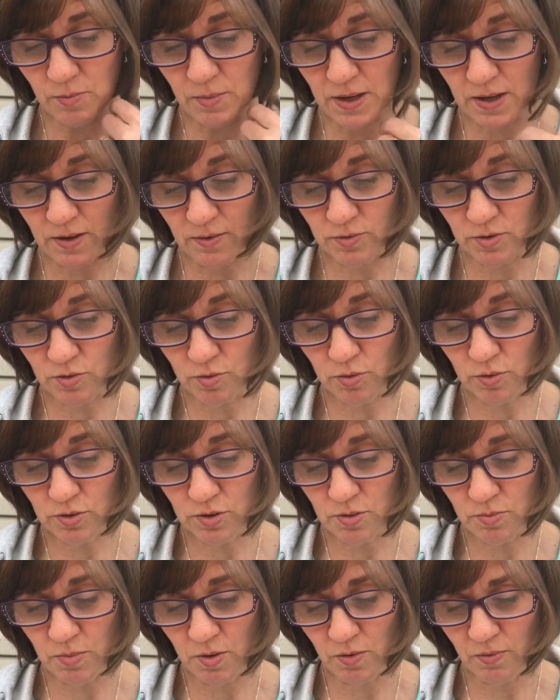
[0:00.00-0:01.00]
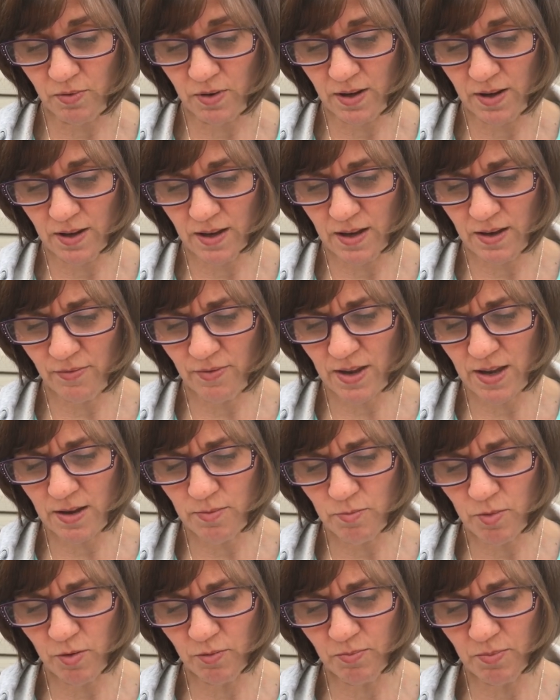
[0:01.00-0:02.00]
week of school to move. If he had
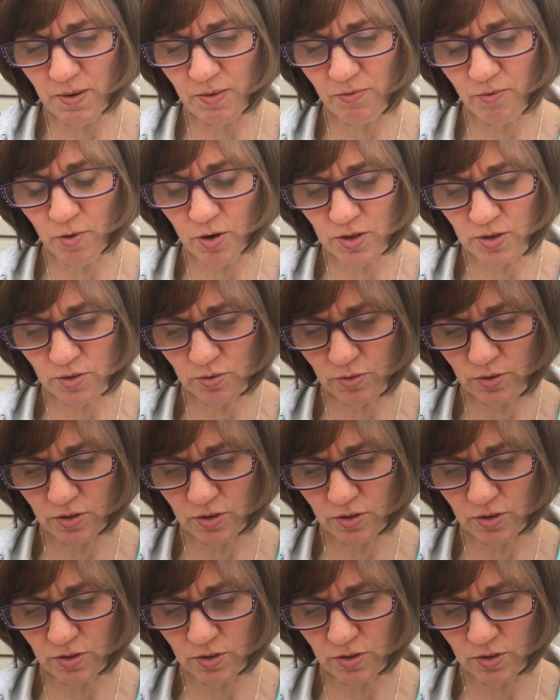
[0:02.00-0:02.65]
moved before school